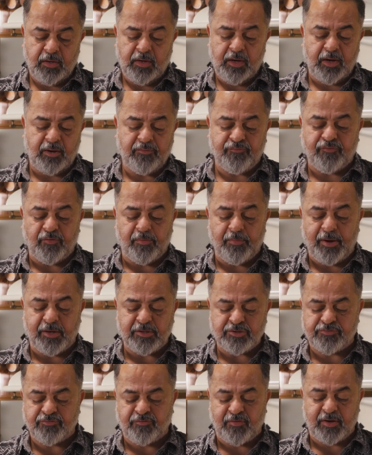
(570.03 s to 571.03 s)
It
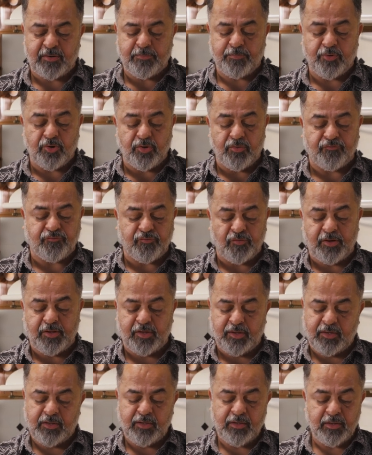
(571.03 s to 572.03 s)
ferments very
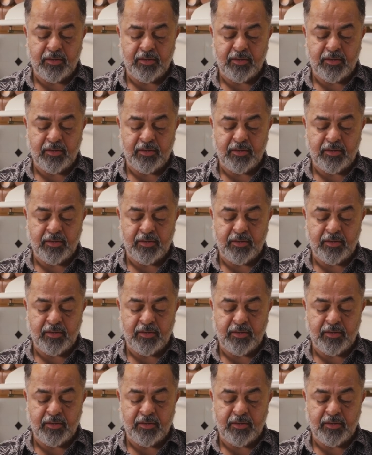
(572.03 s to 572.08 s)
beautifully.